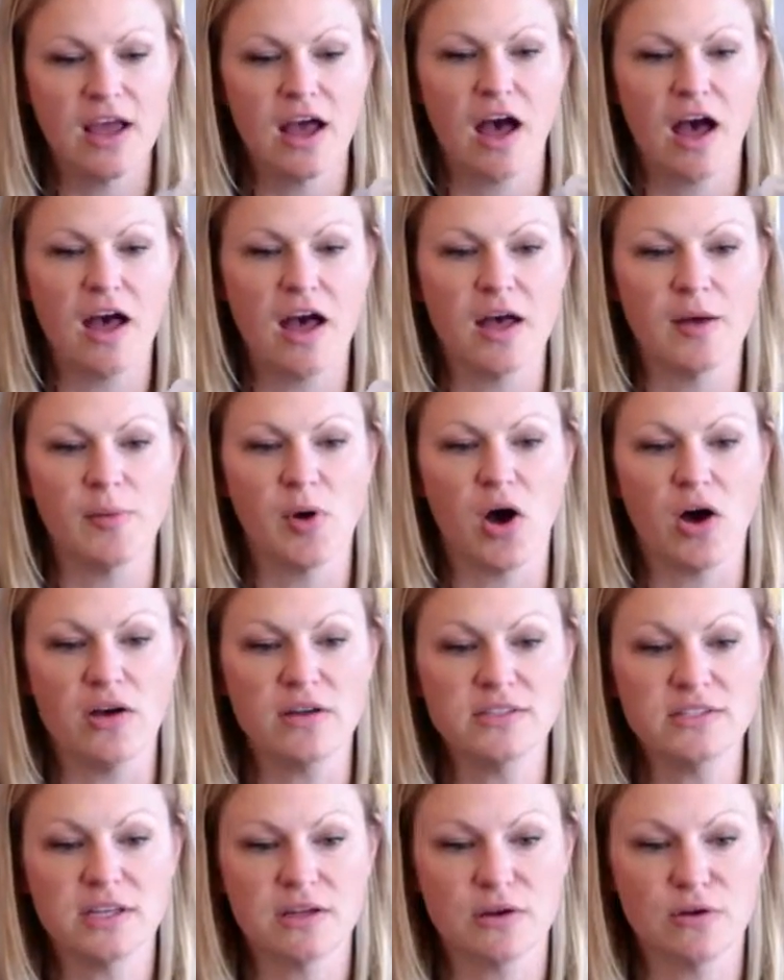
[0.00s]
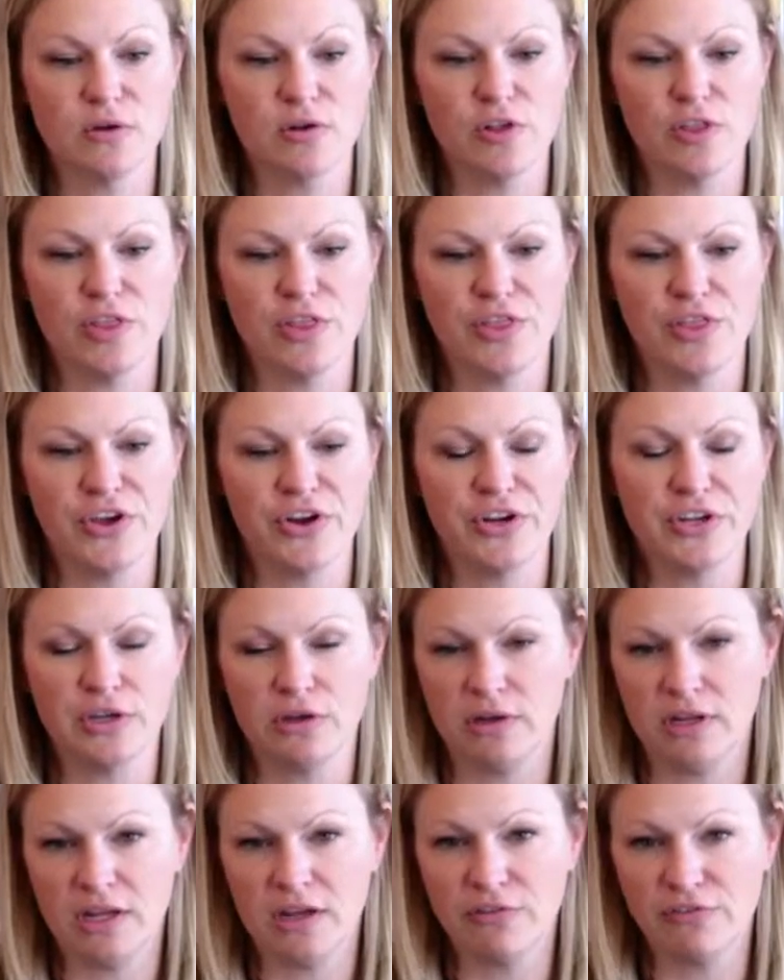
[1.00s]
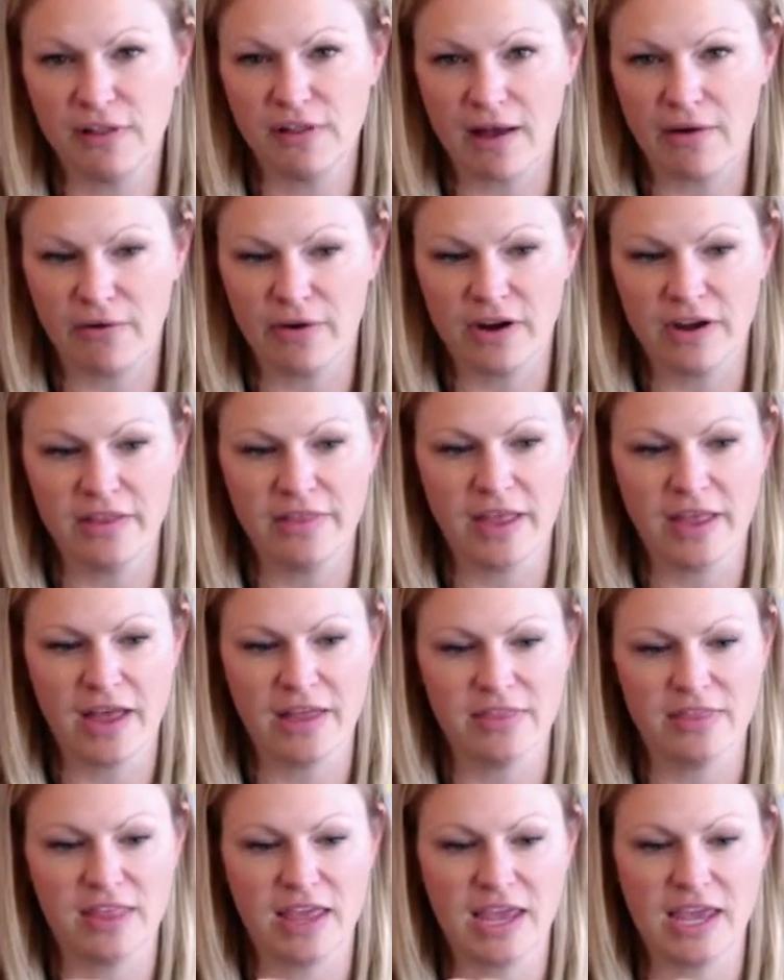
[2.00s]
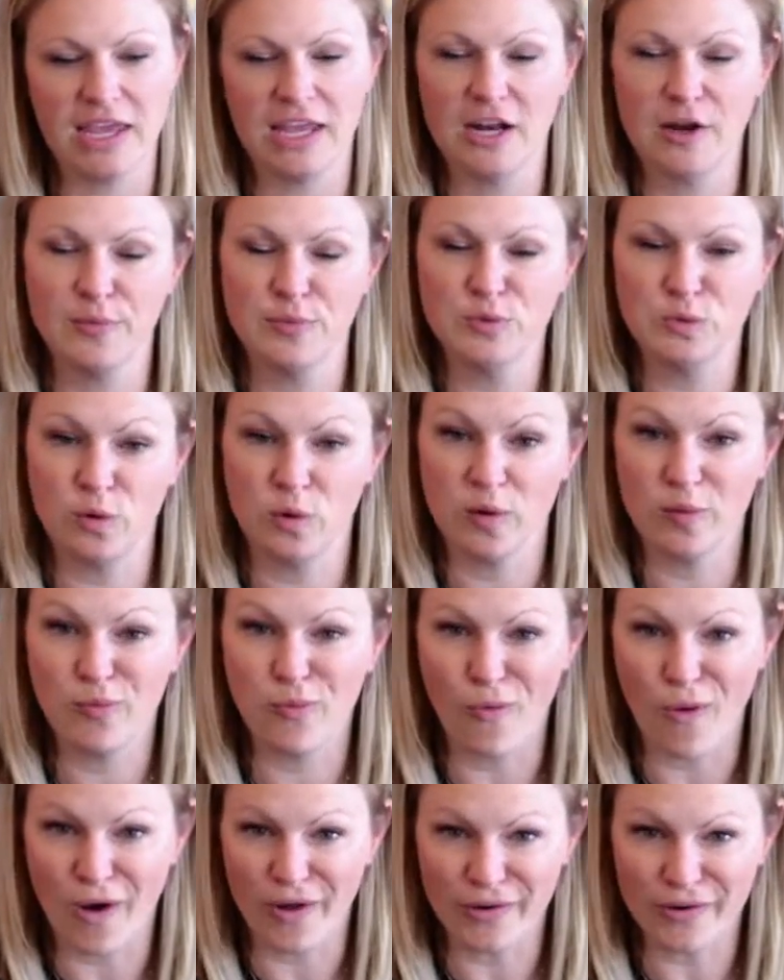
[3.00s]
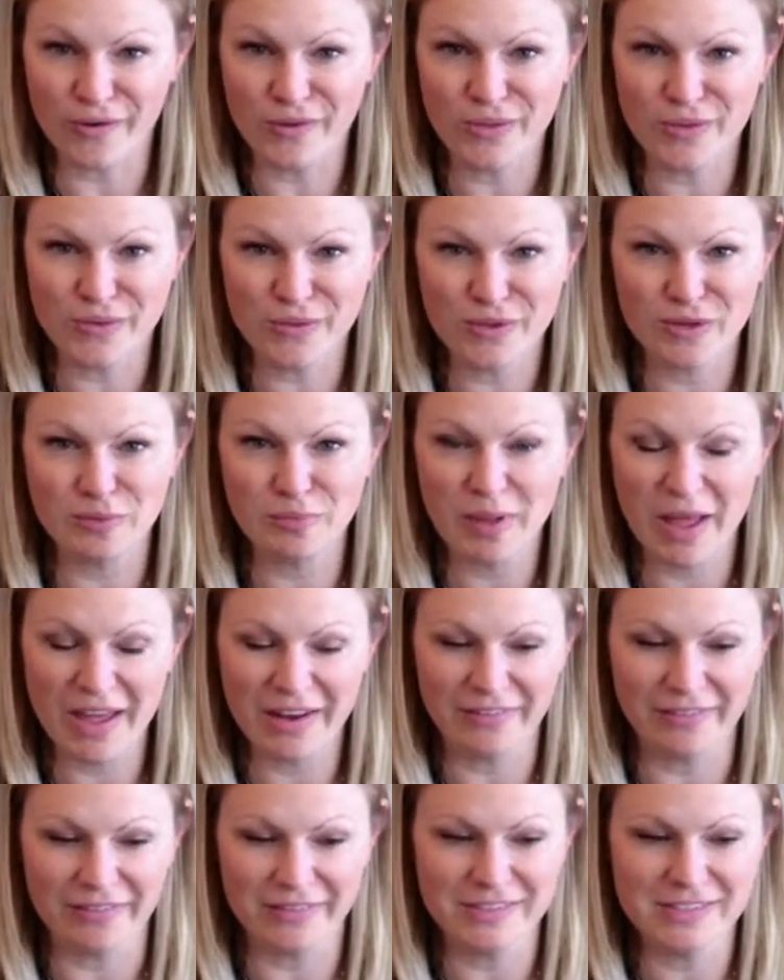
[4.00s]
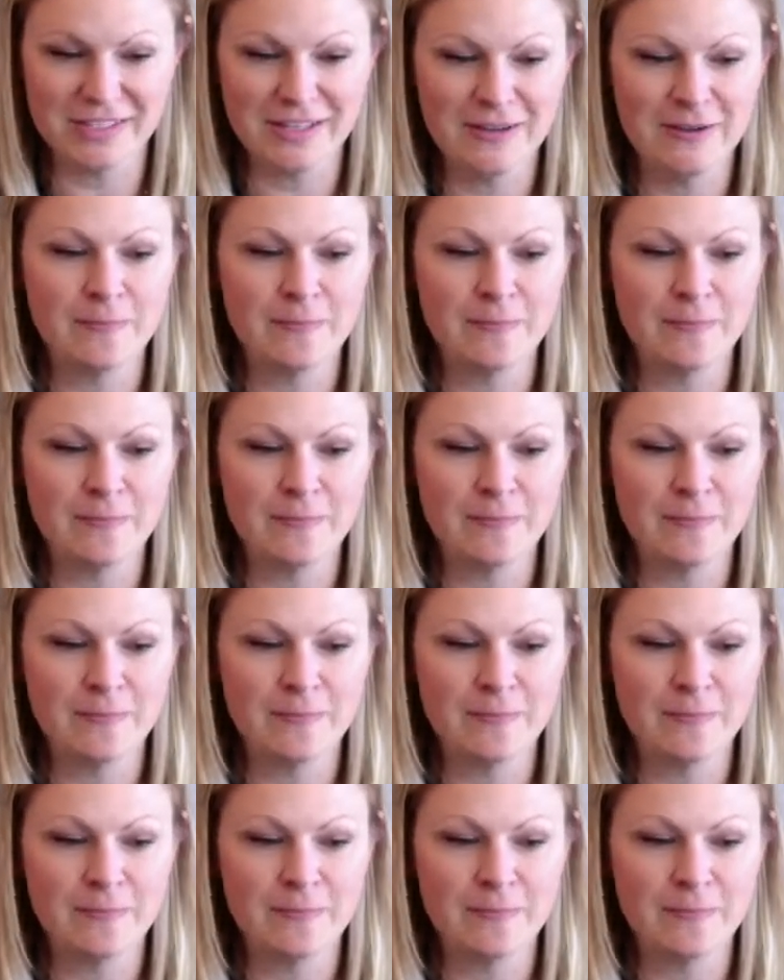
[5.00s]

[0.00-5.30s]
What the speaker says: Also, they're a unique flower in that they can absorb water through their petals.